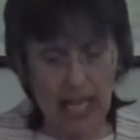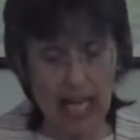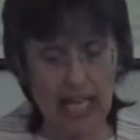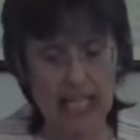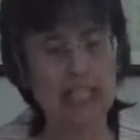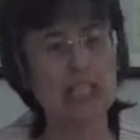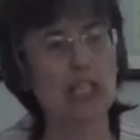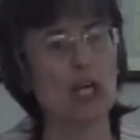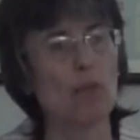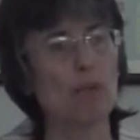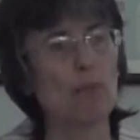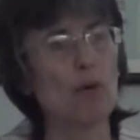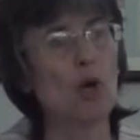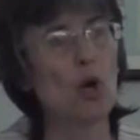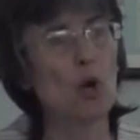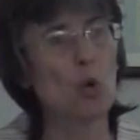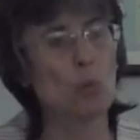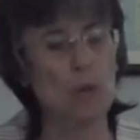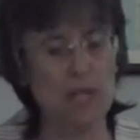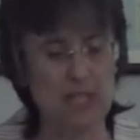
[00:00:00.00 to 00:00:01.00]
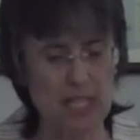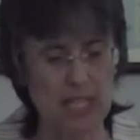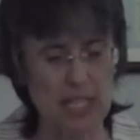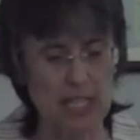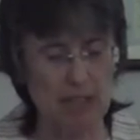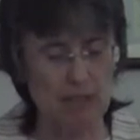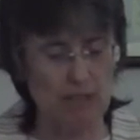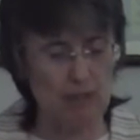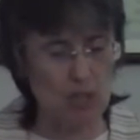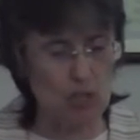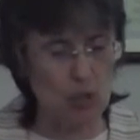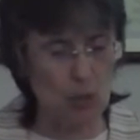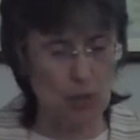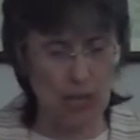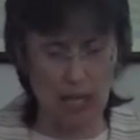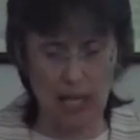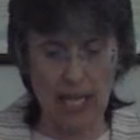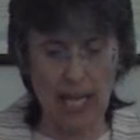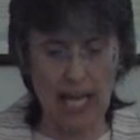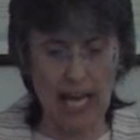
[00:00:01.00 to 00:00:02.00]
lined up with the
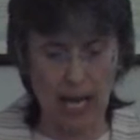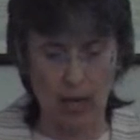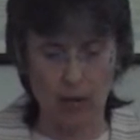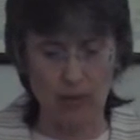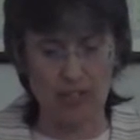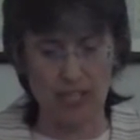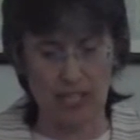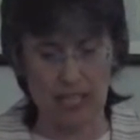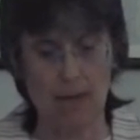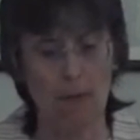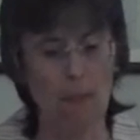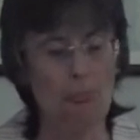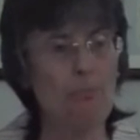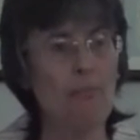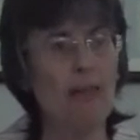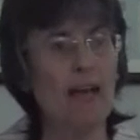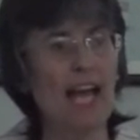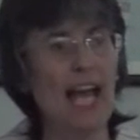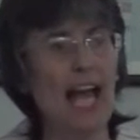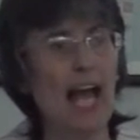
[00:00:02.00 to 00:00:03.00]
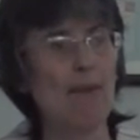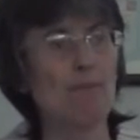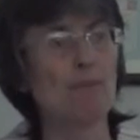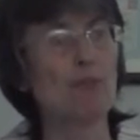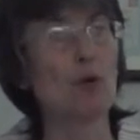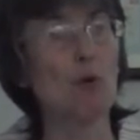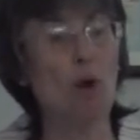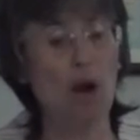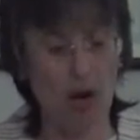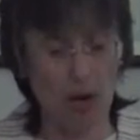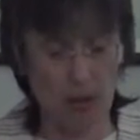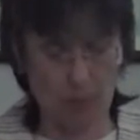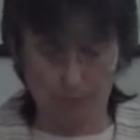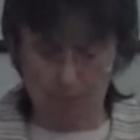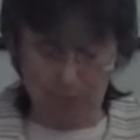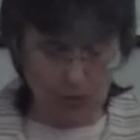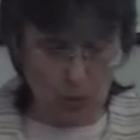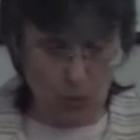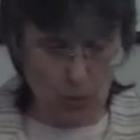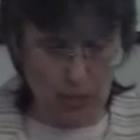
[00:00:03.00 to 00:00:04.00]
individual housing. And there
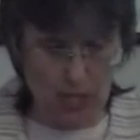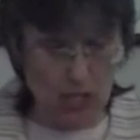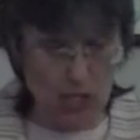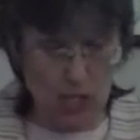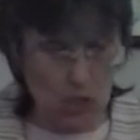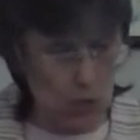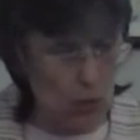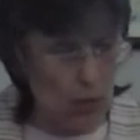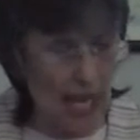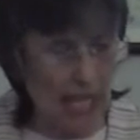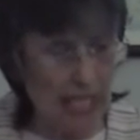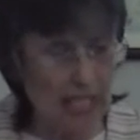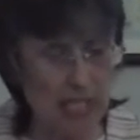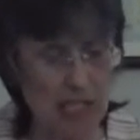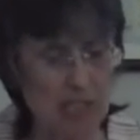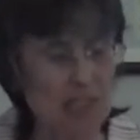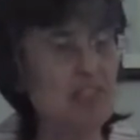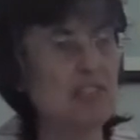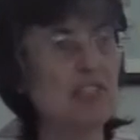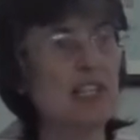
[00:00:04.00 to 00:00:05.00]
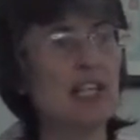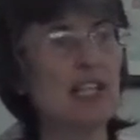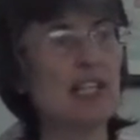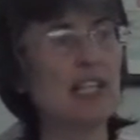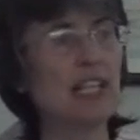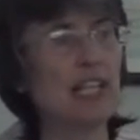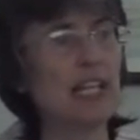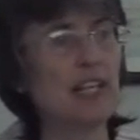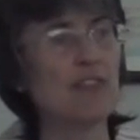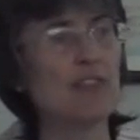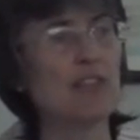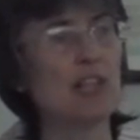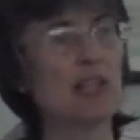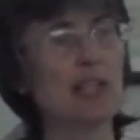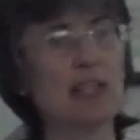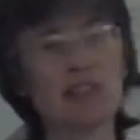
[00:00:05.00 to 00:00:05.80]
are the 22 headings in the